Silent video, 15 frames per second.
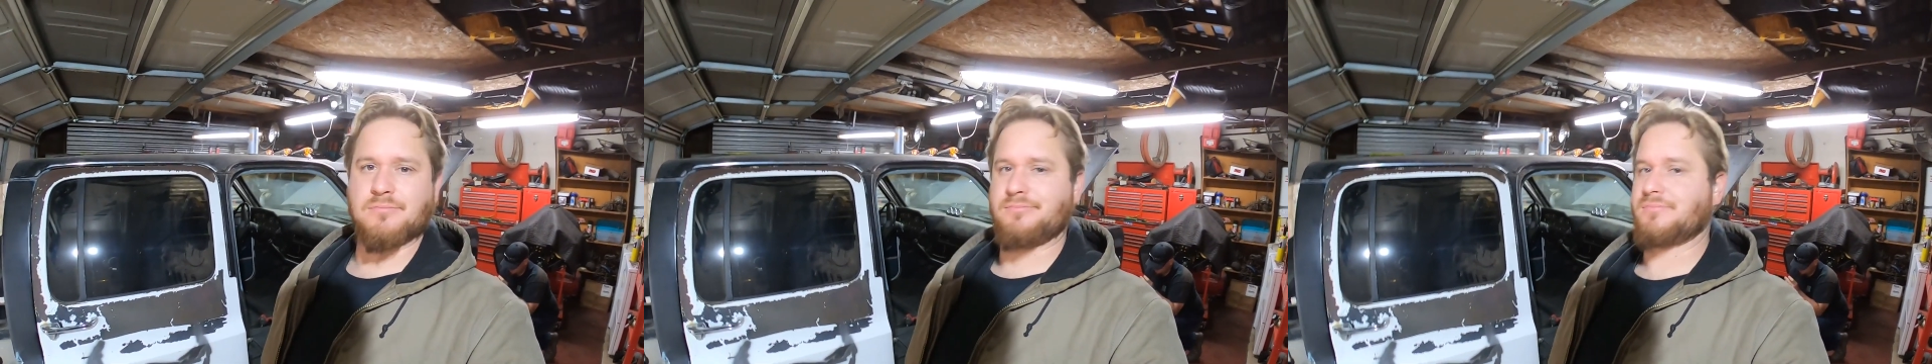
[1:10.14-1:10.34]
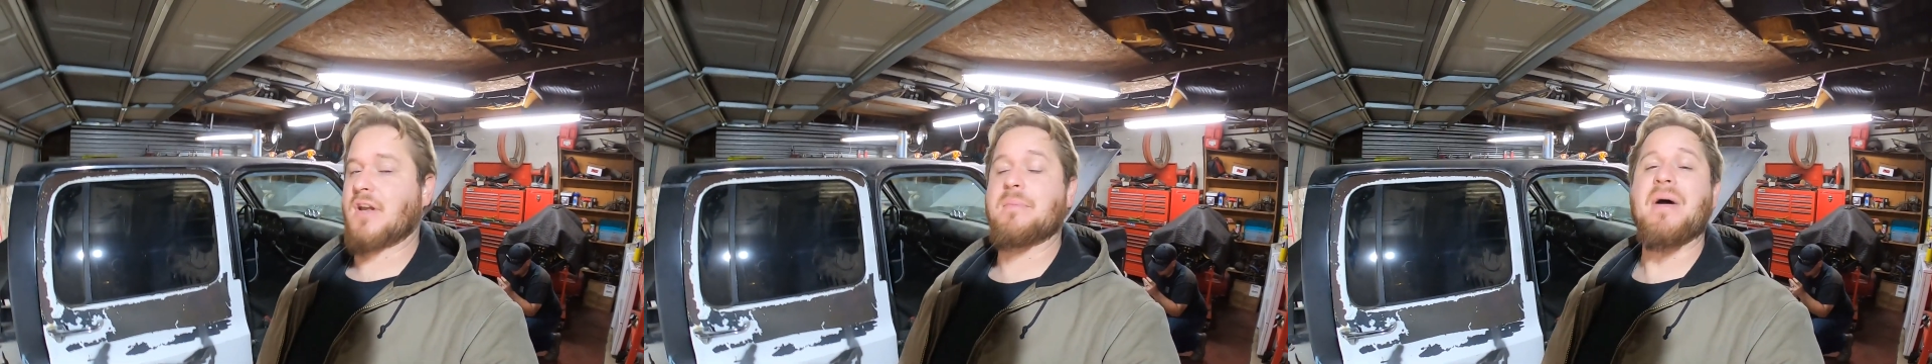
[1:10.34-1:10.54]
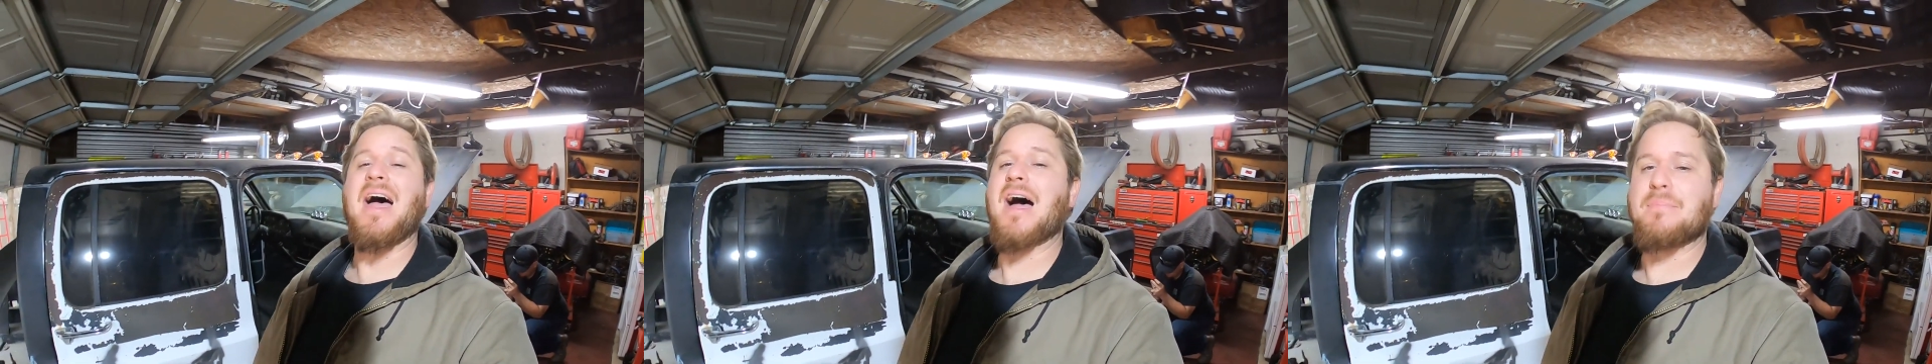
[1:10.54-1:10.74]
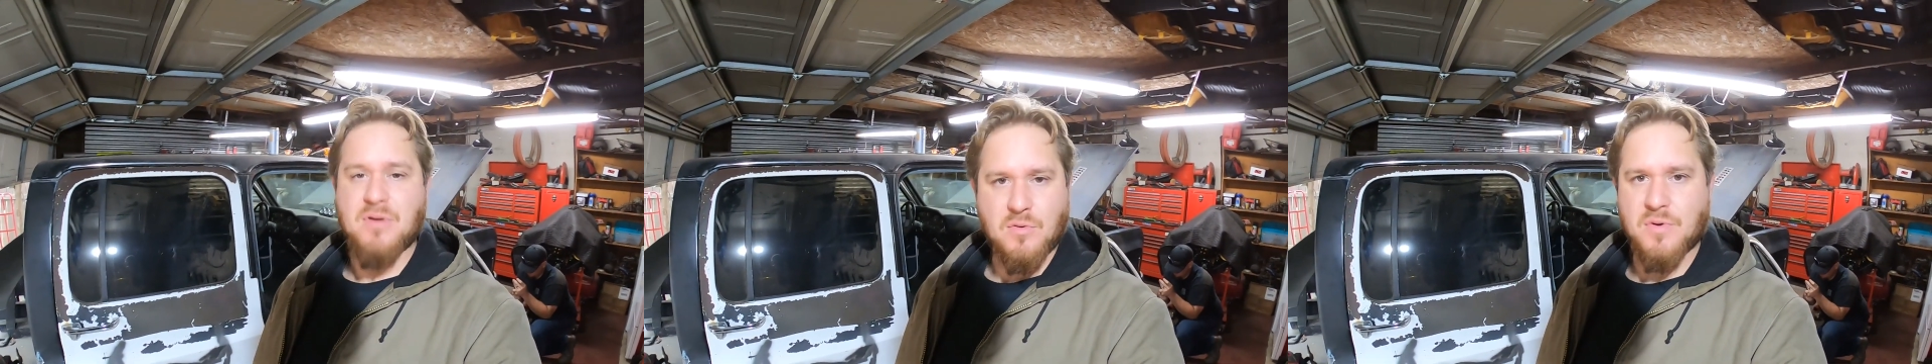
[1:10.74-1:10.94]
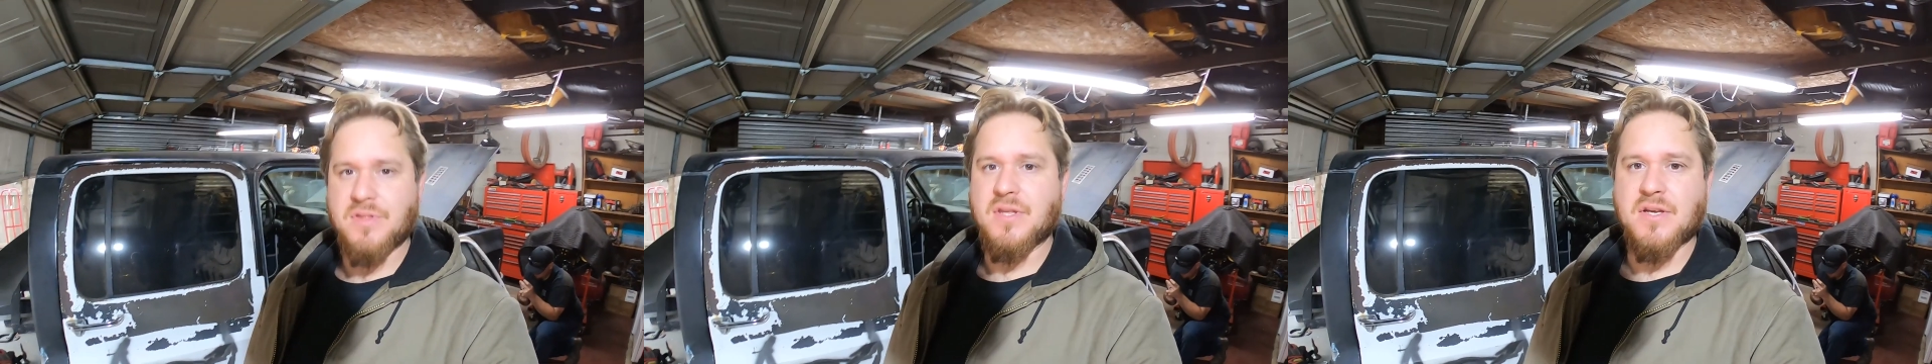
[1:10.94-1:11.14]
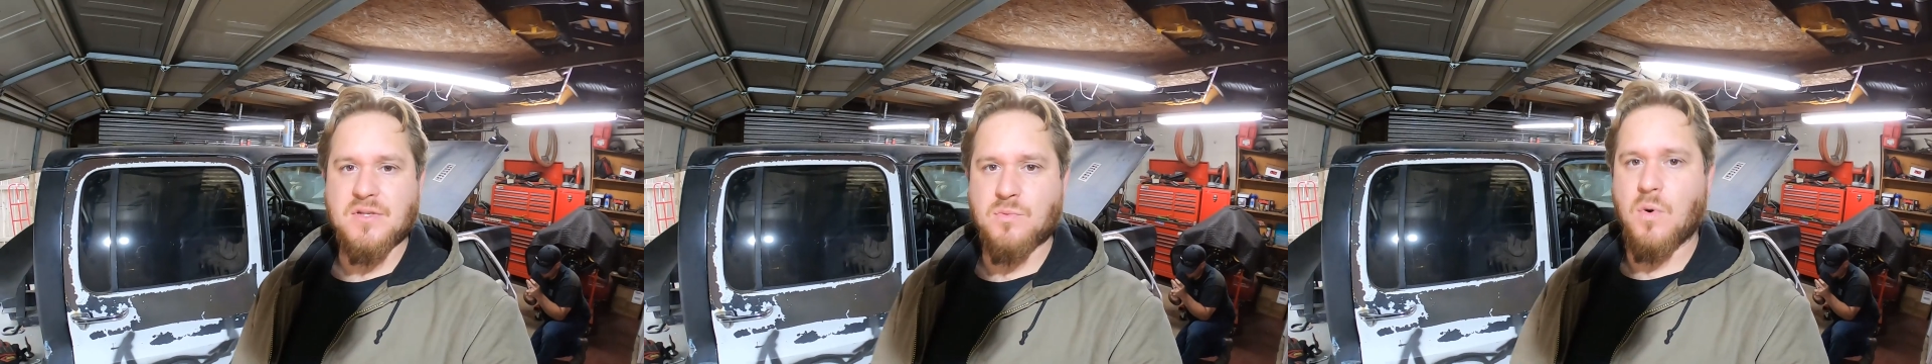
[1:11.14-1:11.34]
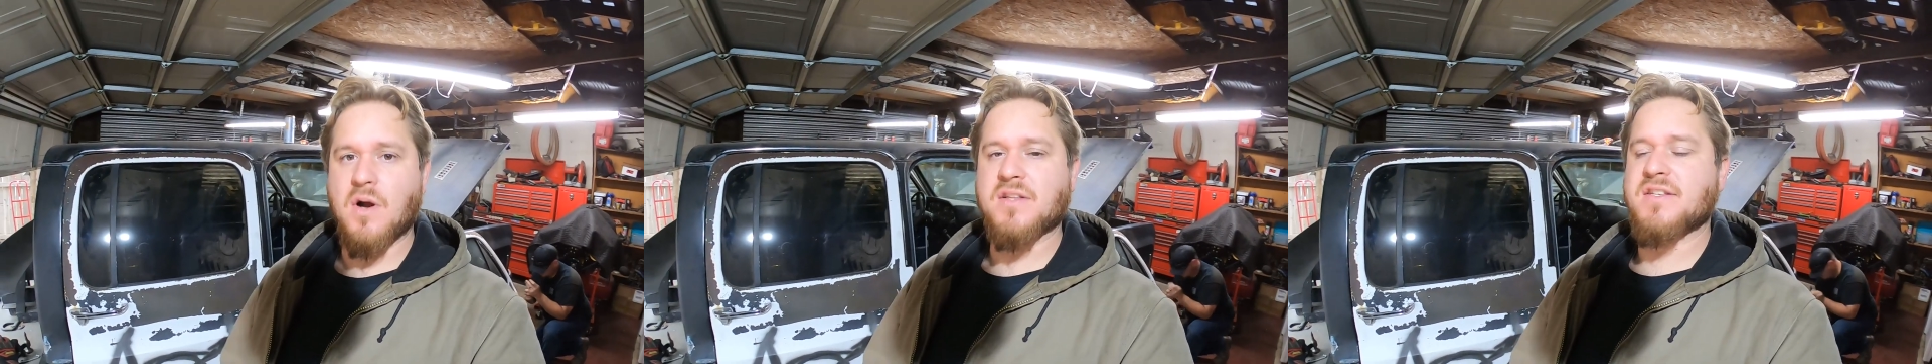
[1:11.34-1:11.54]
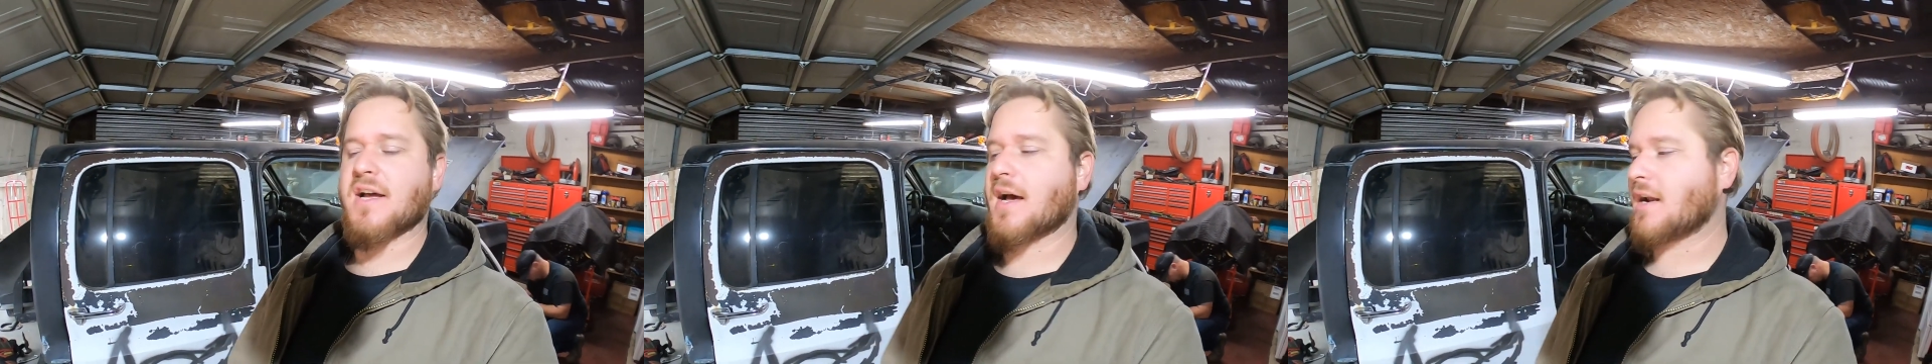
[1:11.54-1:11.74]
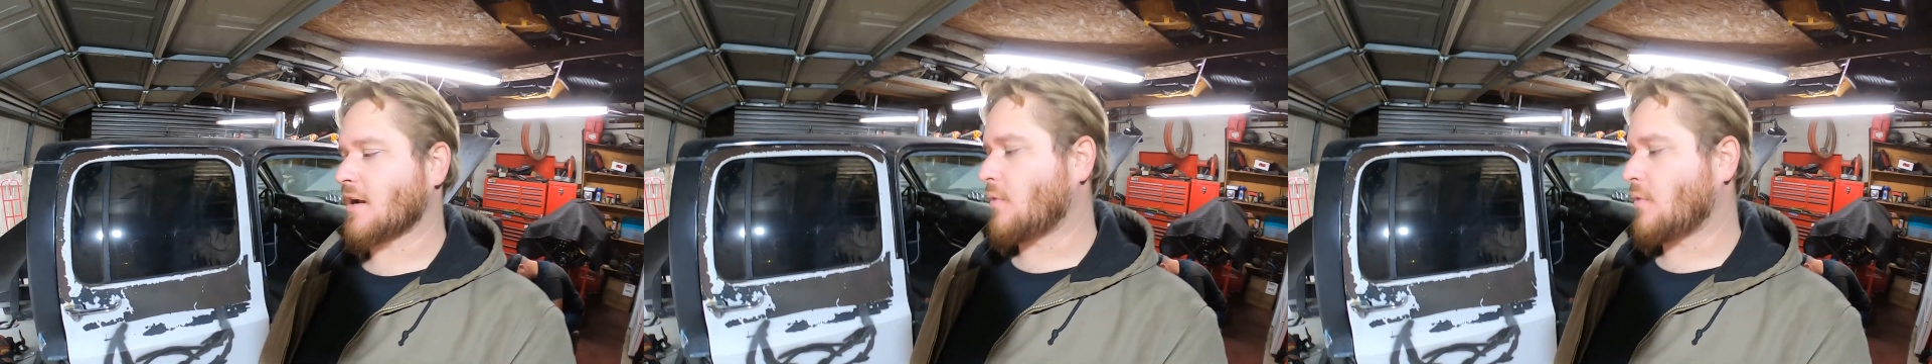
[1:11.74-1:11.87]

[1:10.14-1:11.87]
I'm happy with this where it's at.